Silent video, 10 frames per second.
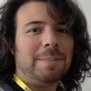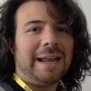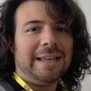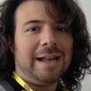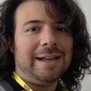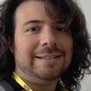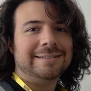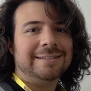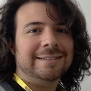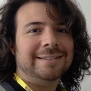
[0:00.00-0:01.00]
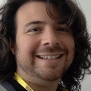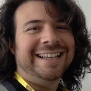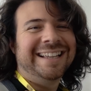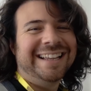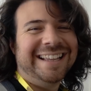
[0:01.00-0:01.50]
Bye guys.
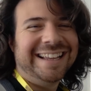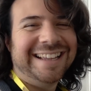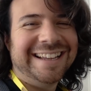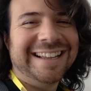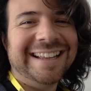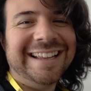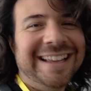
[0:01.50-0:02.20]
Have fun.